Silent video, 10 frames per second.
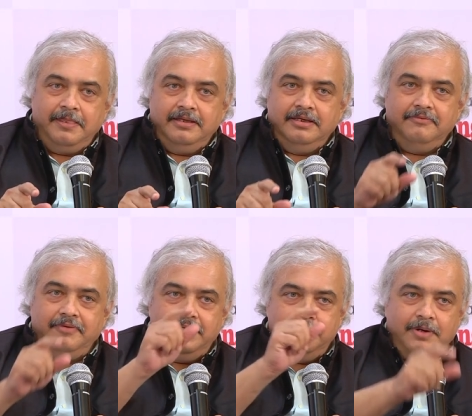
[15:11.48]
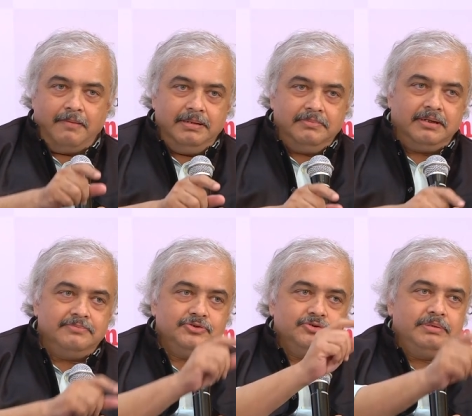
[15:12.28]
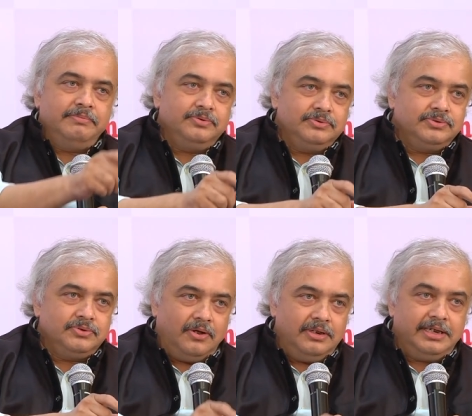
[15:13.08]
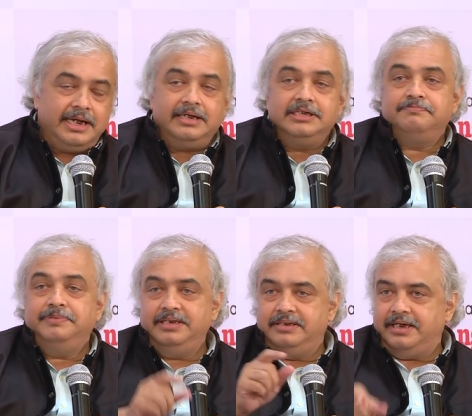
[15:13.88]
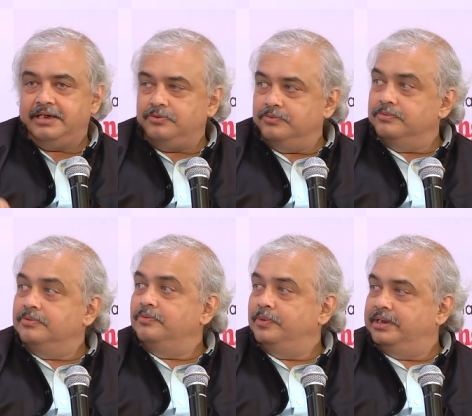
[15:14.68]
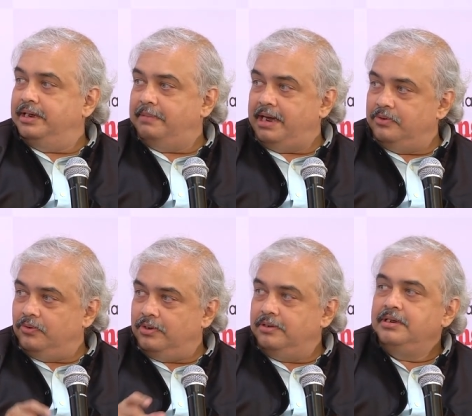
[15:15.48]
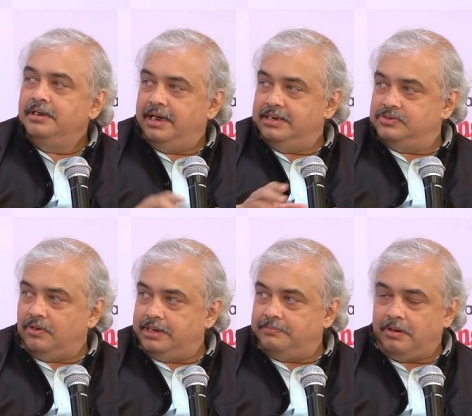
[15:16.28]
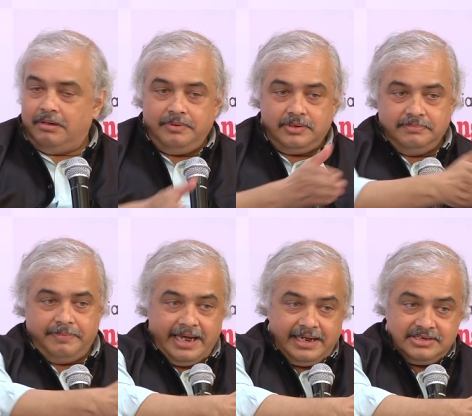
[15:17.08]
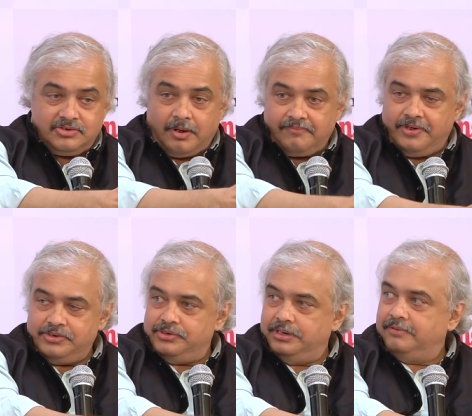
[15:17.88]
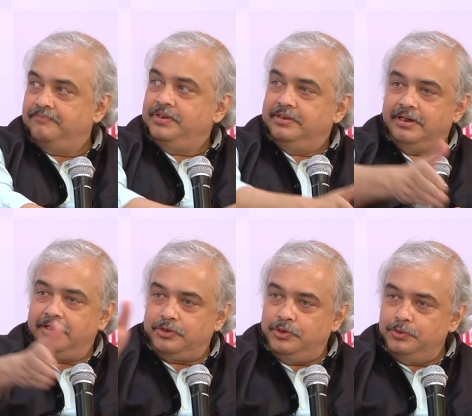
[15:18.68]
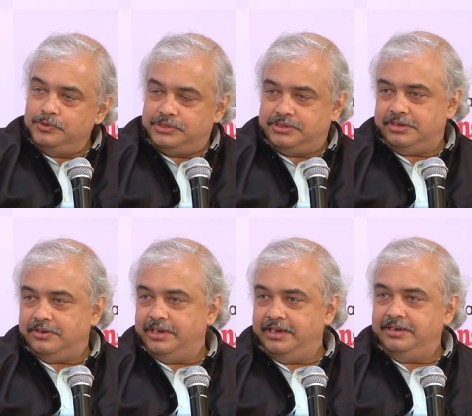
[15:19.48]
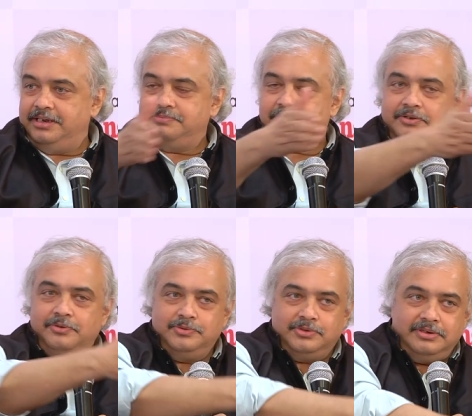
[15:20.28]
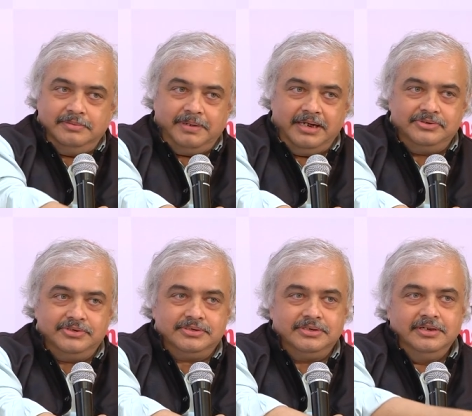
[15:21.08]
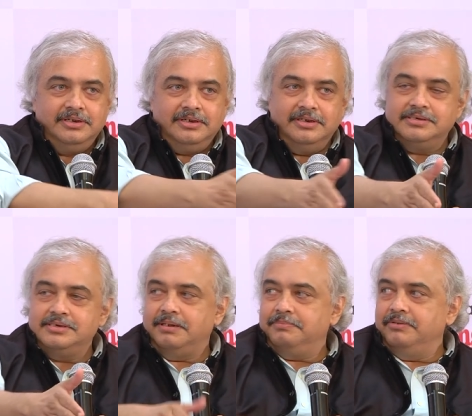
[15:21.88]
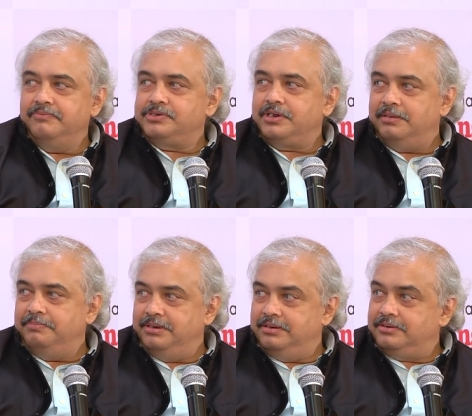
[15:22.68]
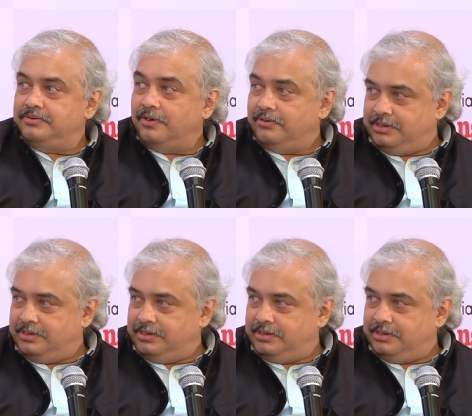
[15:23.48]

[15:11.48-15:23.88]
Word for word: If any problem comes, you should be able to solve that, at least be there to with them, handhold, and solve that problem because the bank has stopped functioning. There are queues on the ATMs, there are queues on the branches. This is something which can't be tolerated